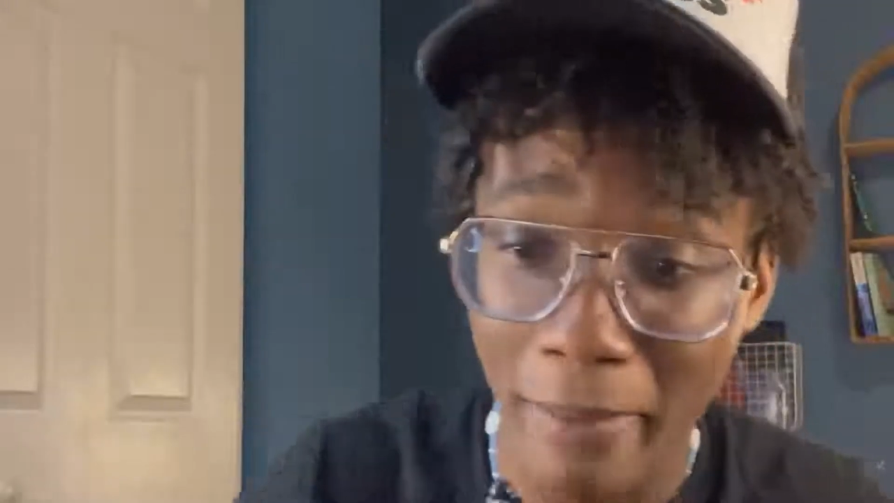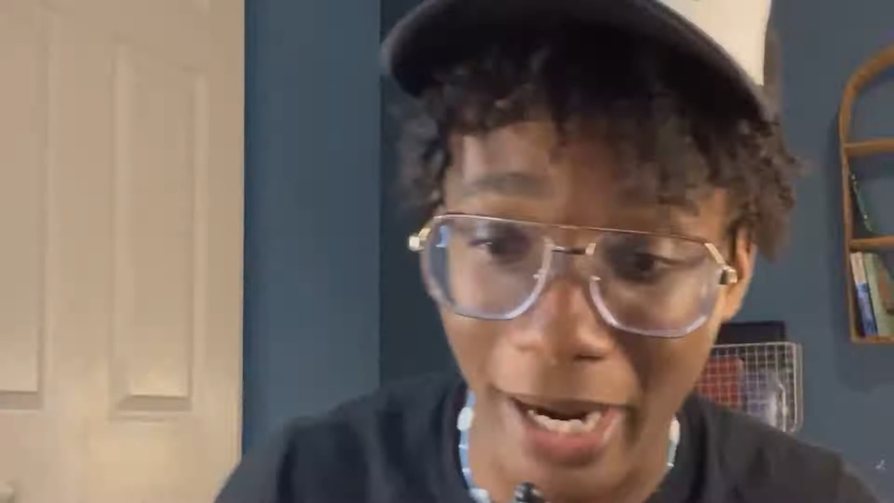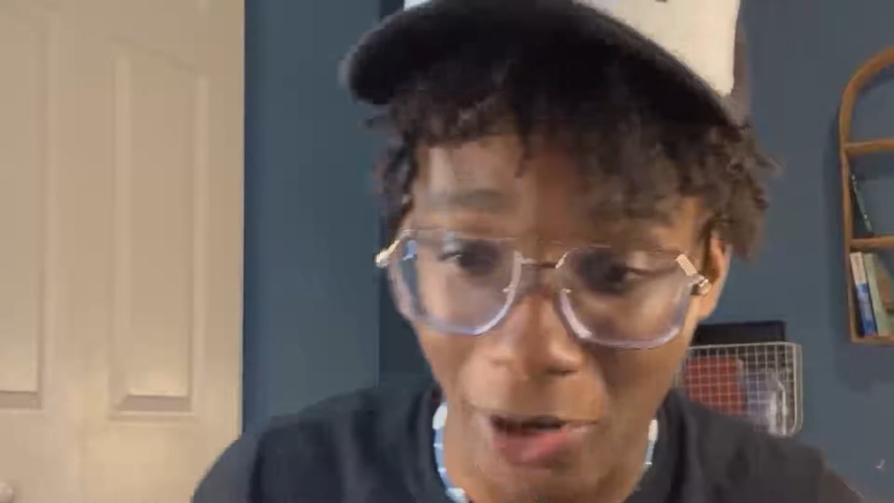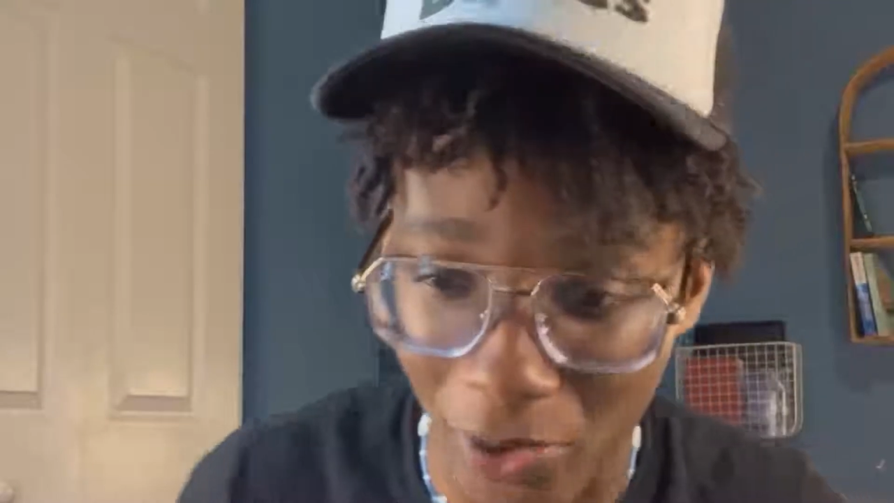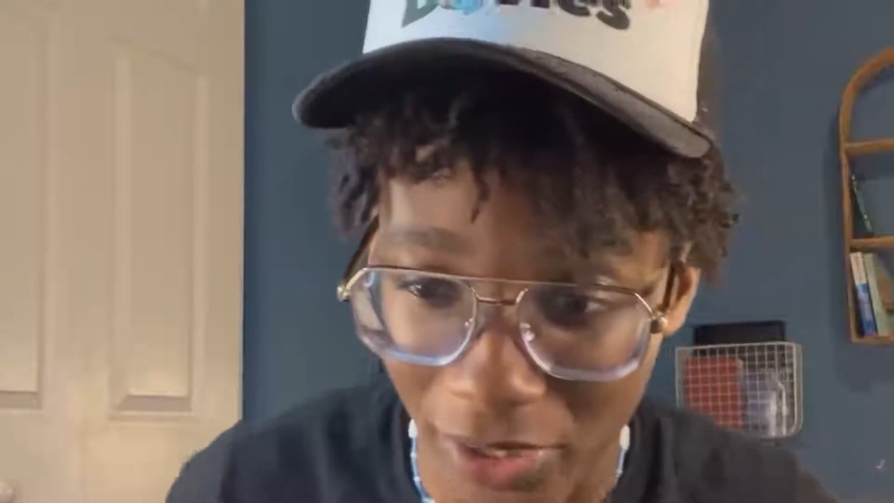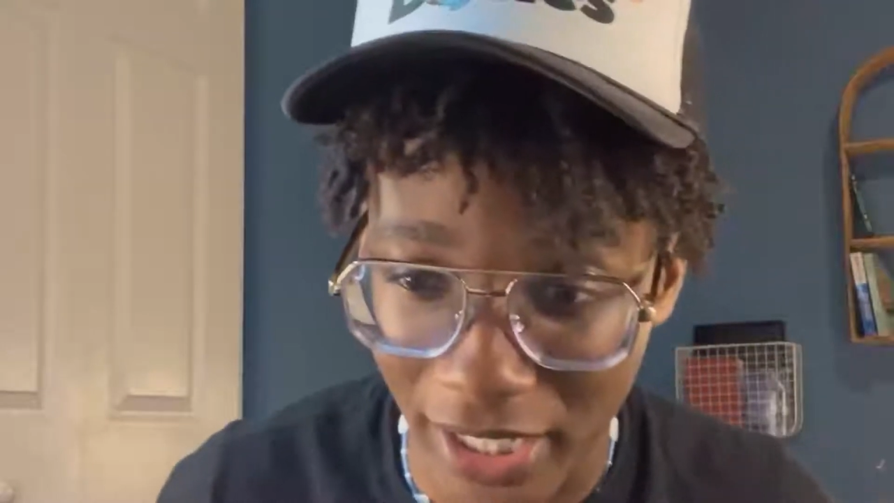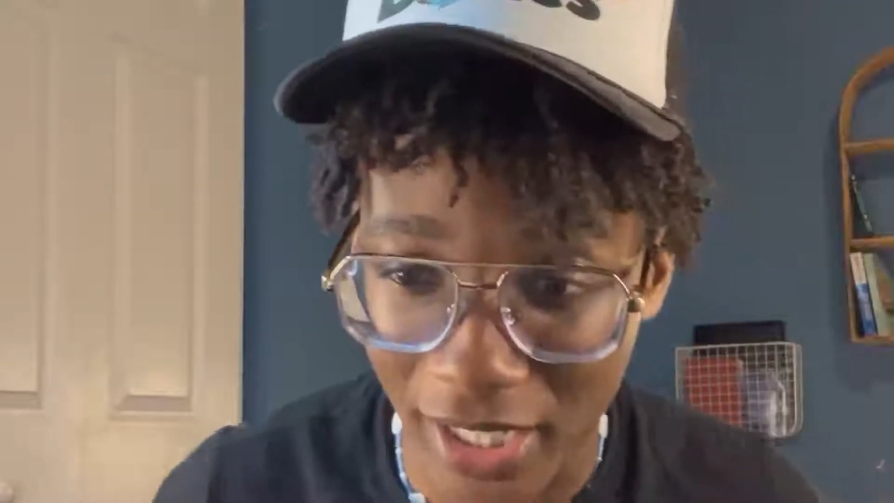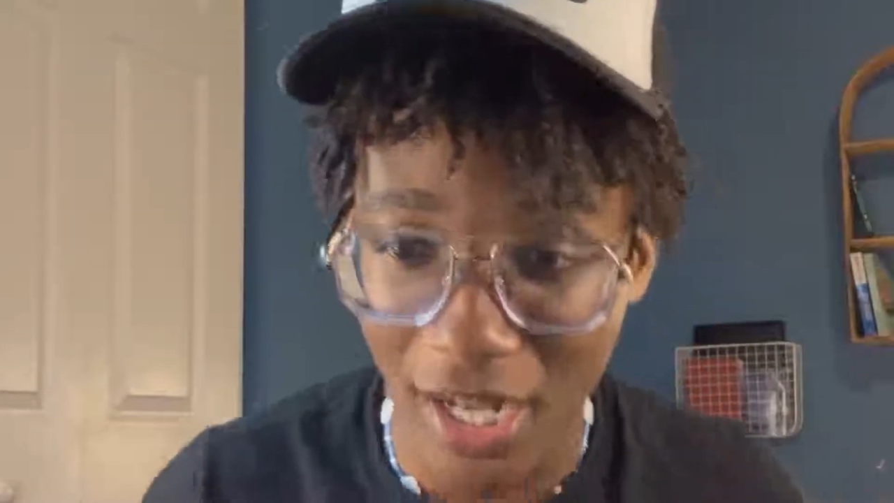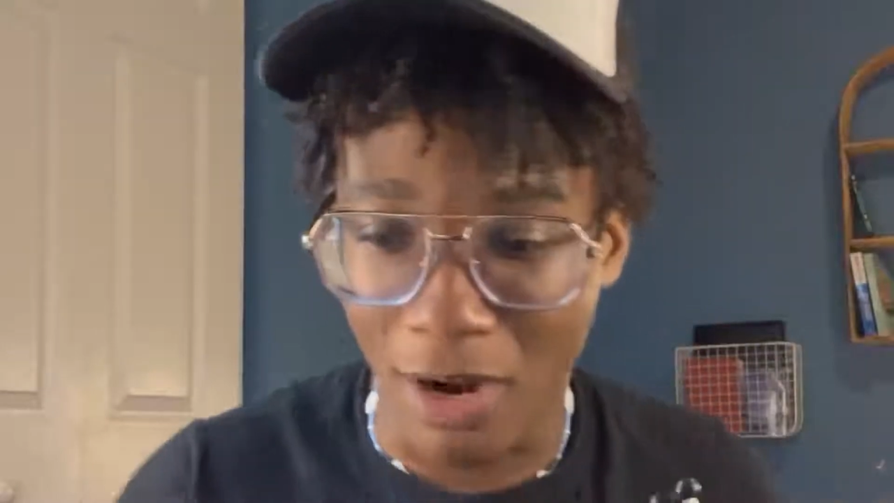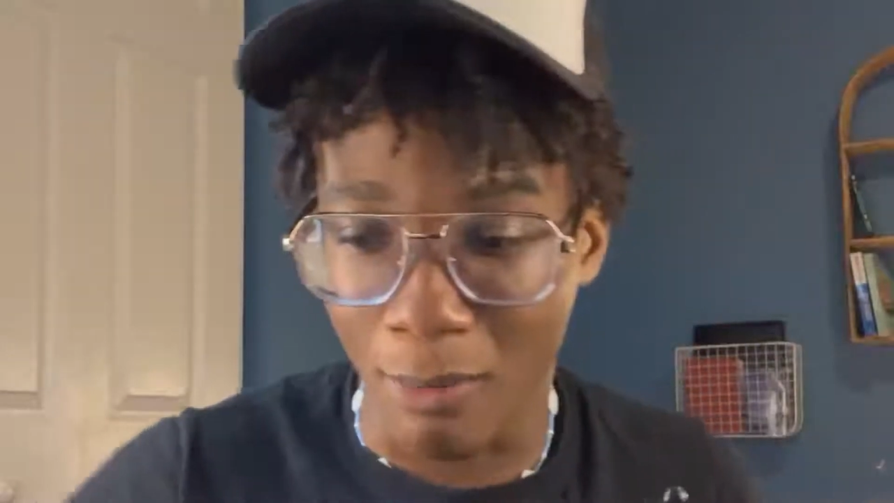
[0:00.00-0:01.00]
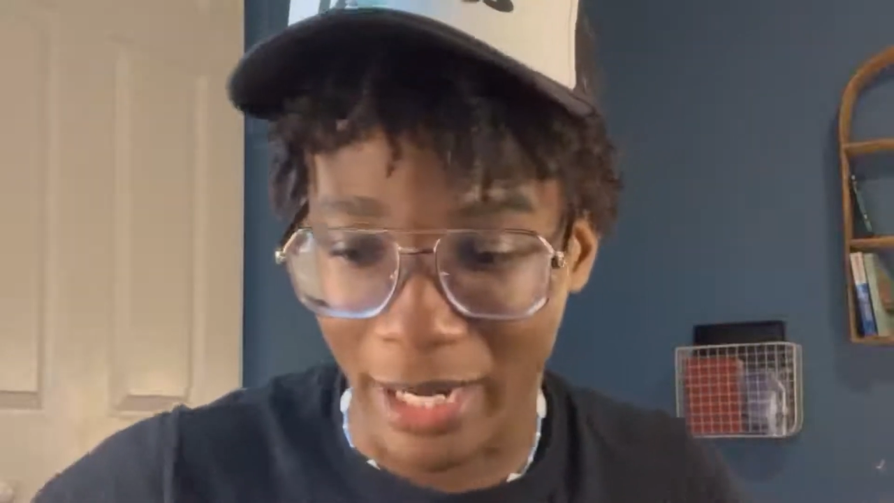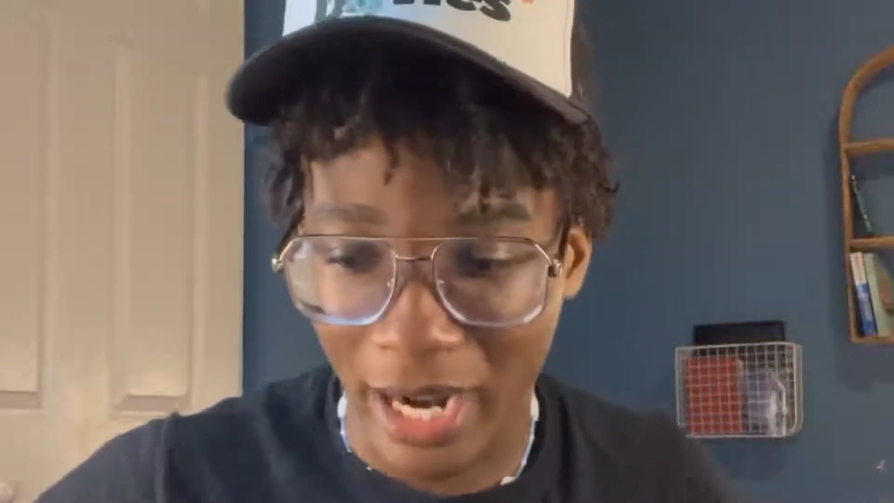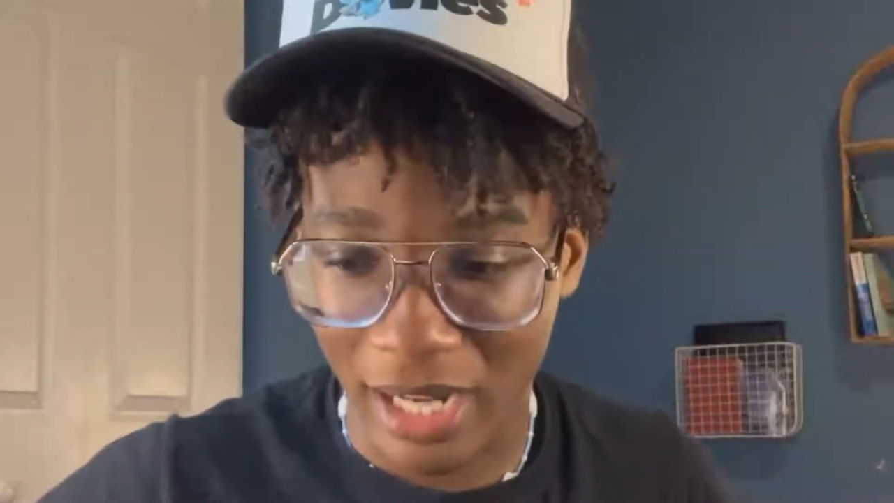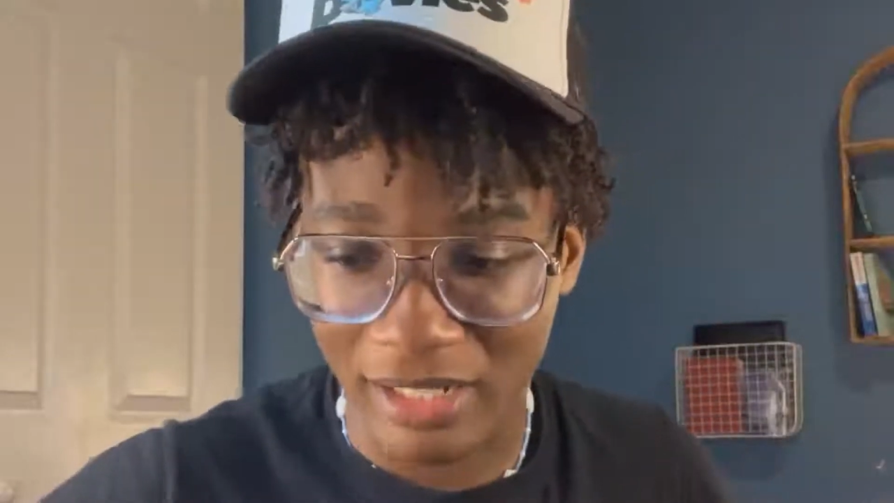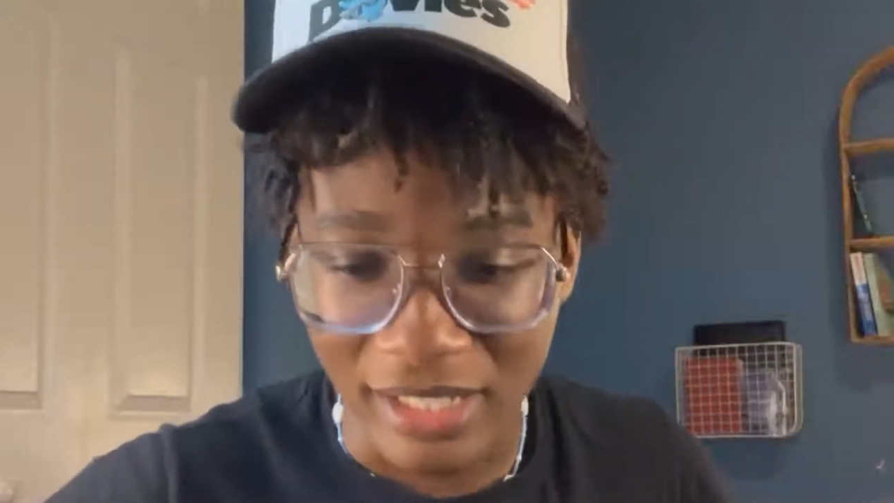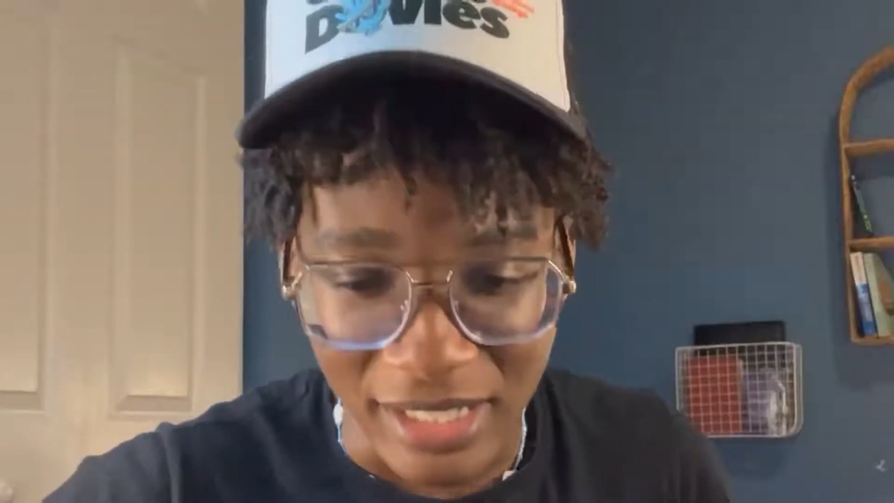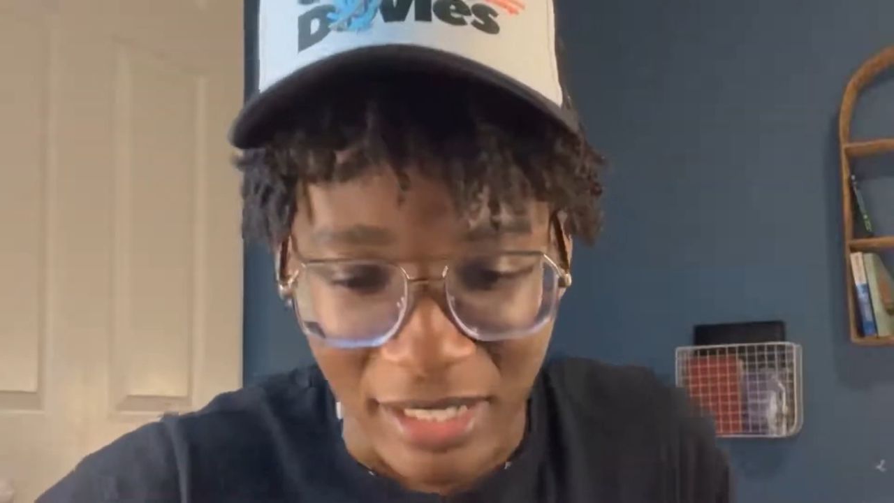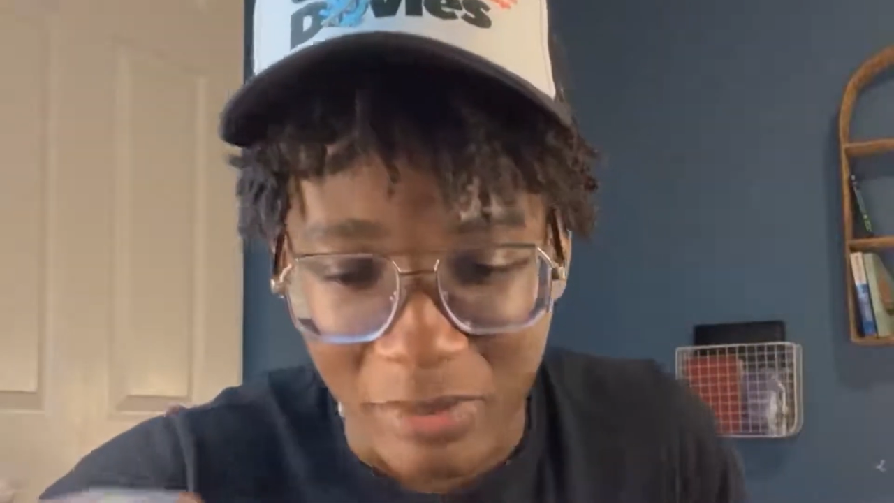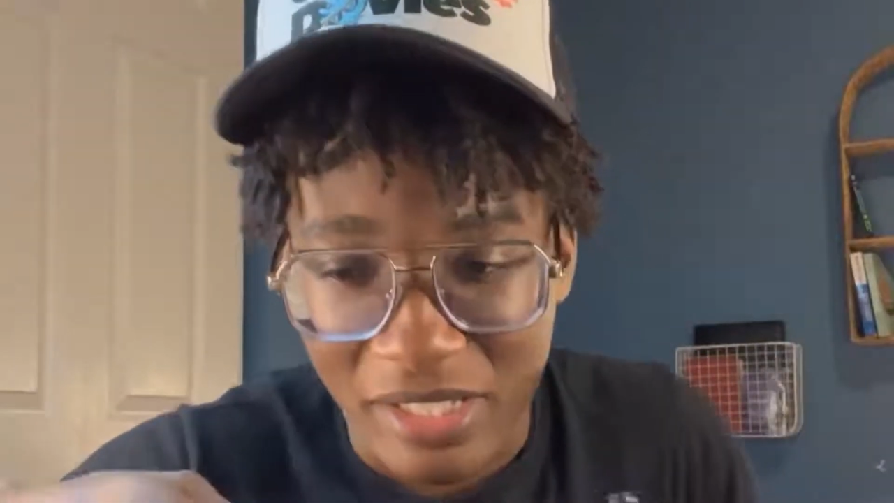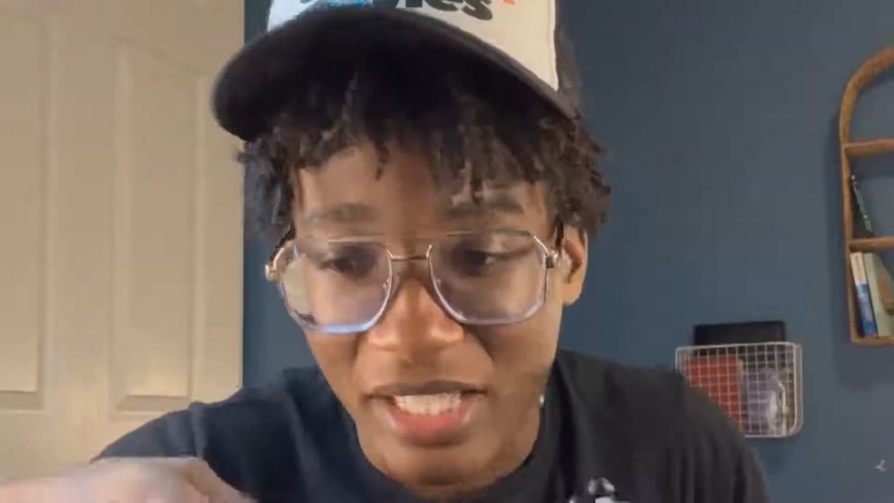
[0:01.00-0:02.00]
macaroni? Oh my god,
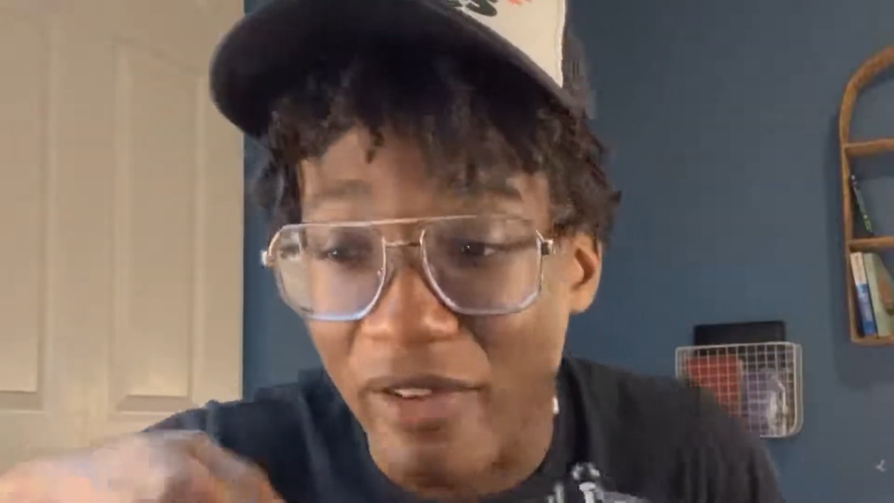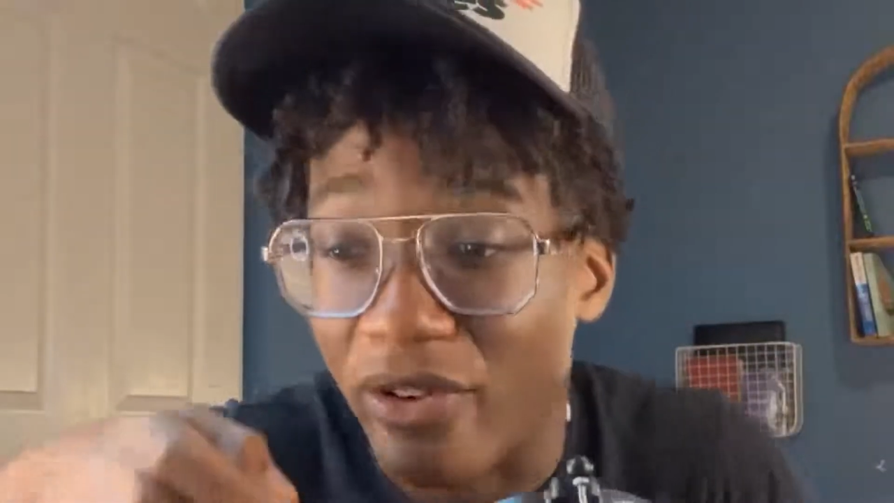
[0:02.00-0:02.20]
I'm gonna savor